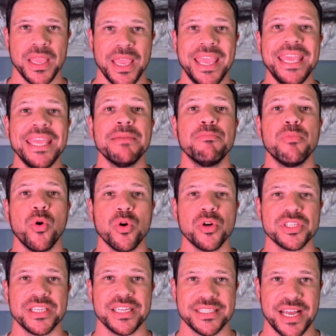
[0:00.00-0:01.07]
It
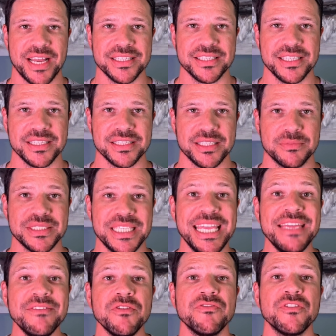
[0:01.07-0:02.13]
imports design systems,
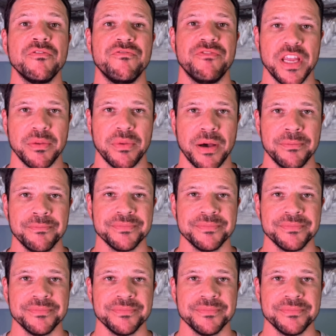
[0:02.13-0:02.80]
even from Figma.